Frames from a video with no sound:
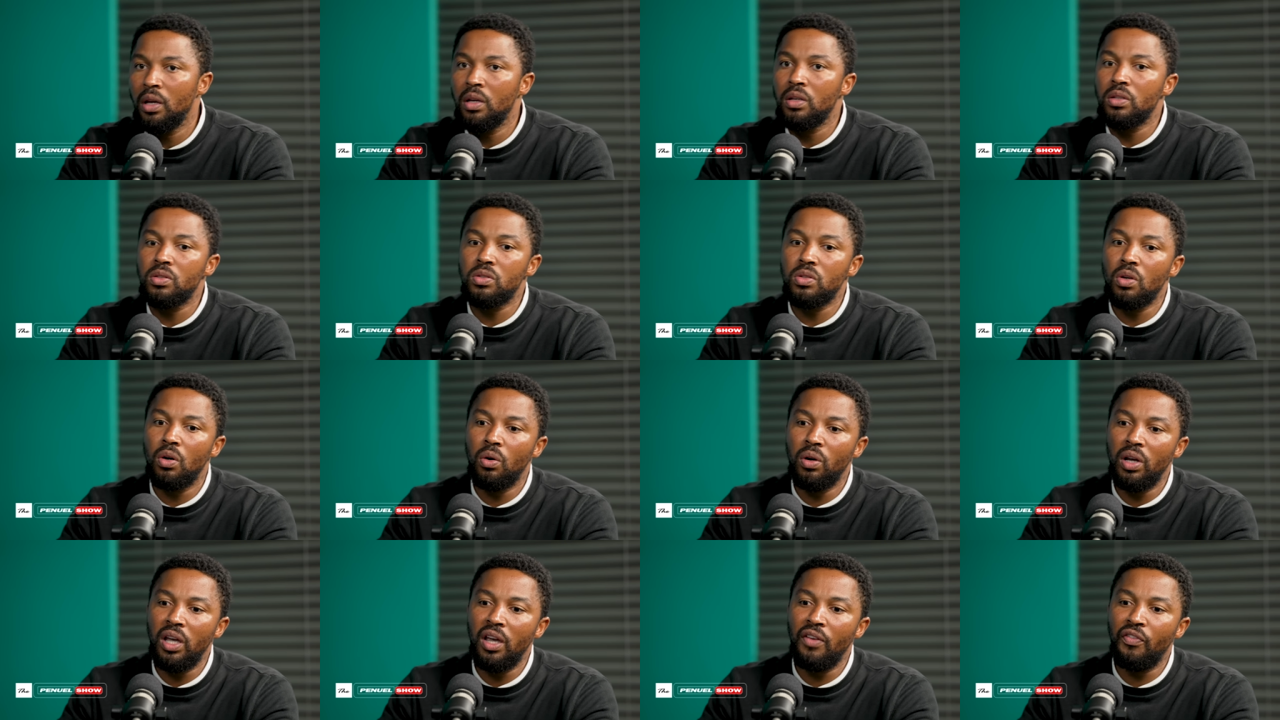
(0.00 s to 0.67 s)

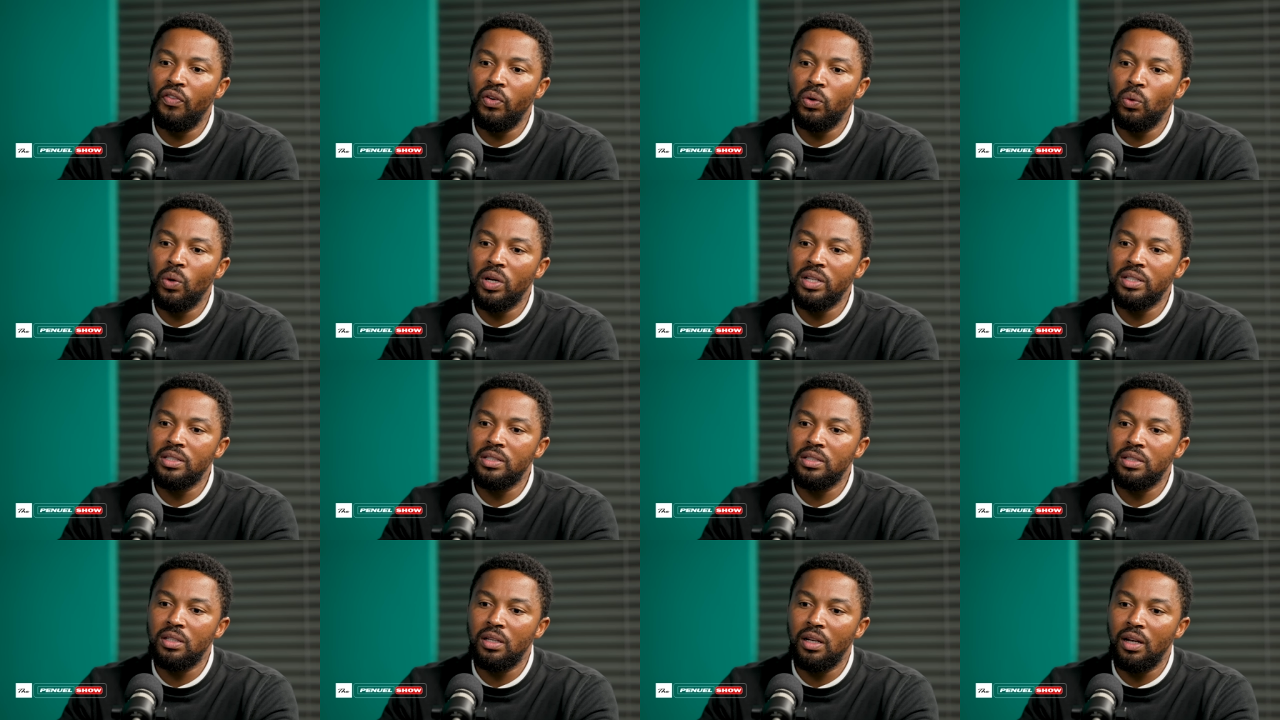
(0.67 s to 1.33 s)
So if it
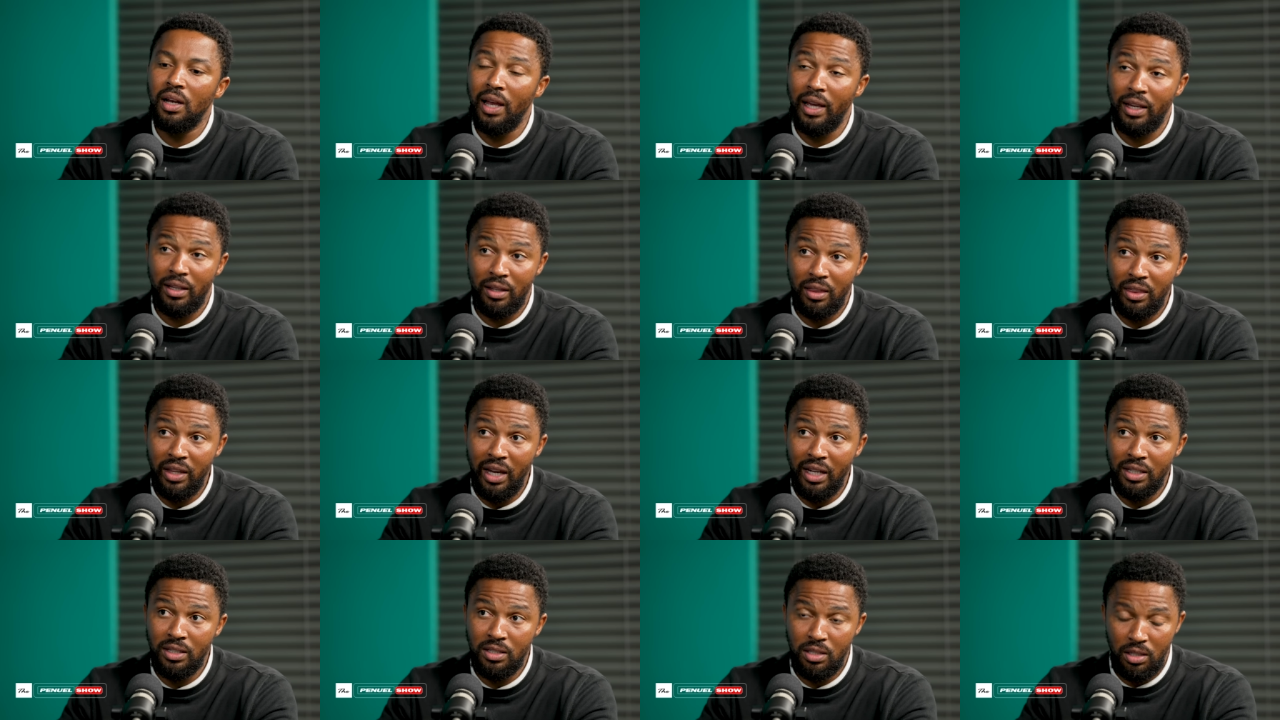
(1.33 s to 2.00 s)
was like
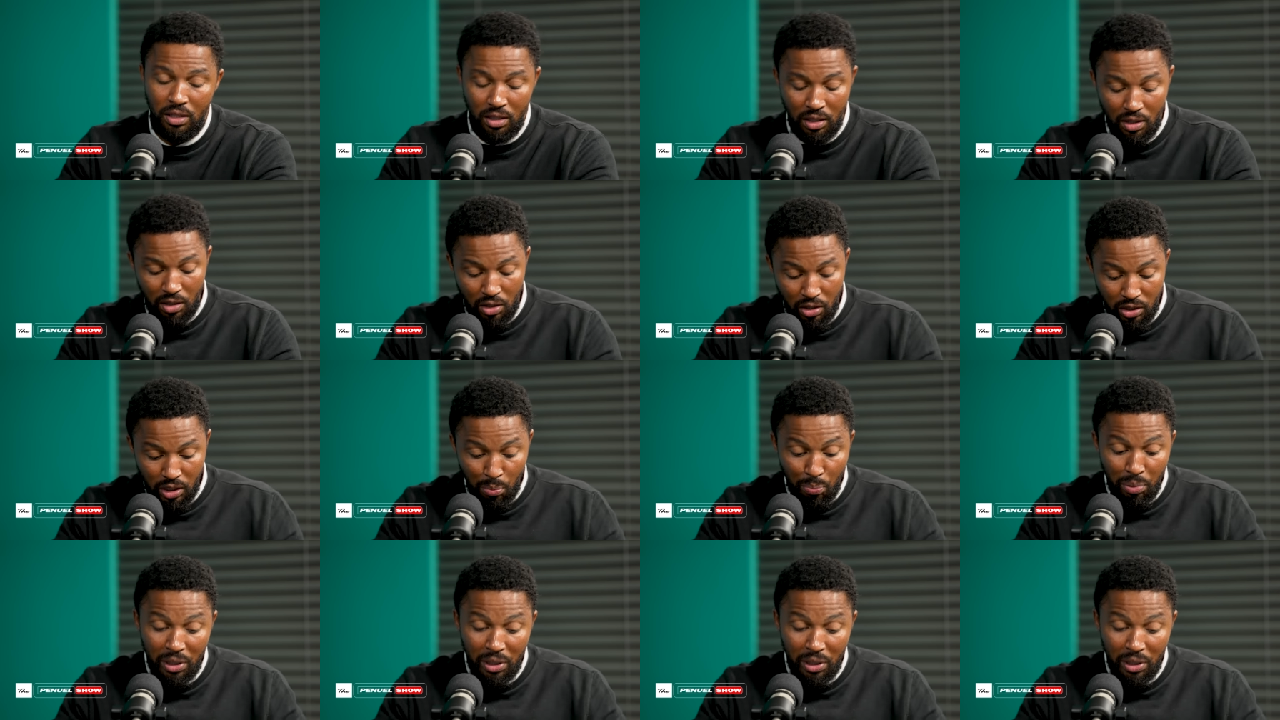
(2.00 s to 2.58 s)
that on the